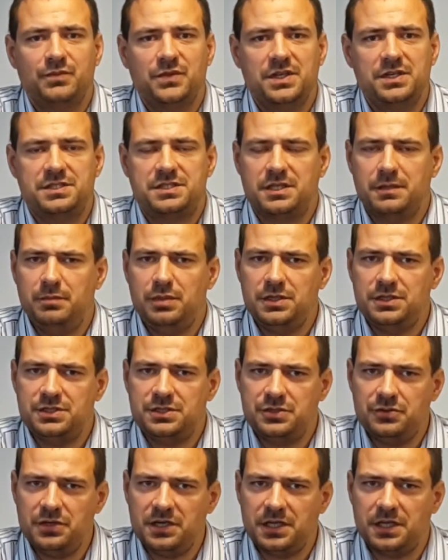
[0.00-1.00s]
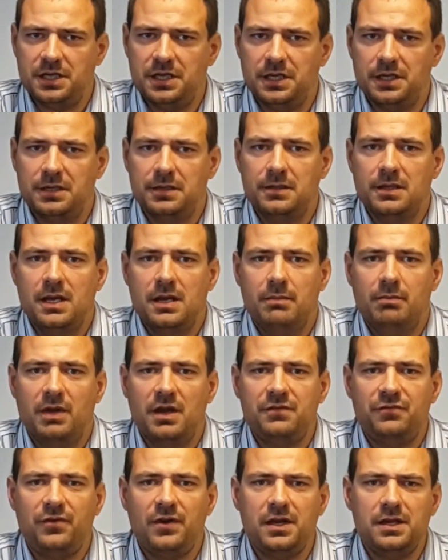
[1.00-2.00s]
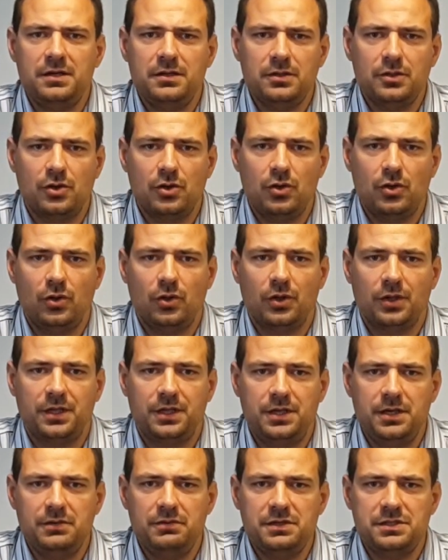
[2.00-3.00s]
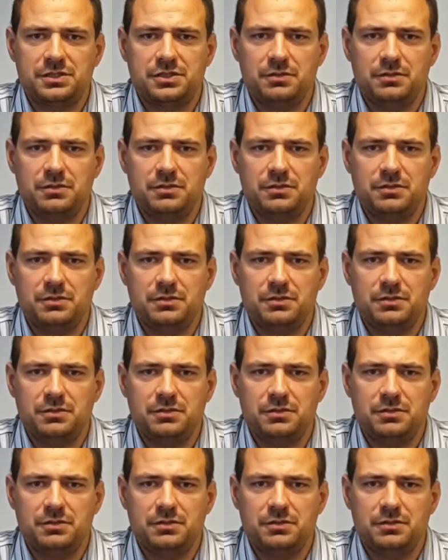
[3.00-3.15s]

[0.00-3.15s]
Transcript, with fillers: It's a bit tricky. My final goal here is